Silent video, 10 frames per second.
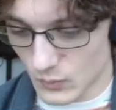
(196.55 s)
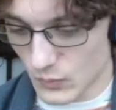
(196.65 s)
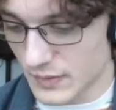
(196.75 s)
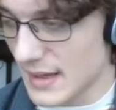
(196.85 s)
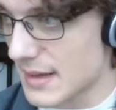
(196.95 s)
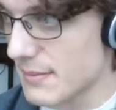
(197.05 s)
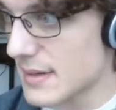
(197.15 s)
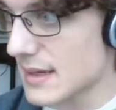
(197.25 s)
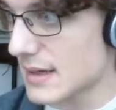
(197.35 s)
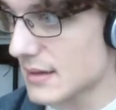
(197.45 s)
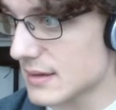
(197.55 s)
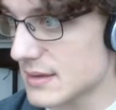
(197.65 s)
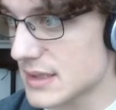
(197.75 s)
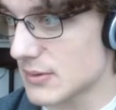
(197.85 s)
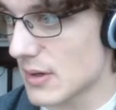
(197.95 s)
with a mean
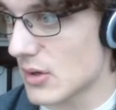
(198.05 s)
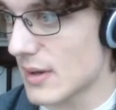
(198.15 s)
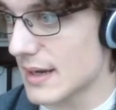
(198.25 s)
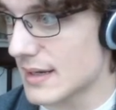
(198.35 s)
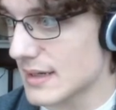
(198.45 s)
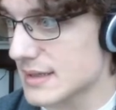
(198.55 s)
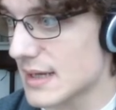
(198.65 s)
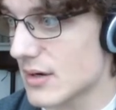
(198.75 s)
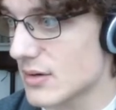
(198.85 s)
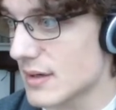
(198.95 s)
0 and a standard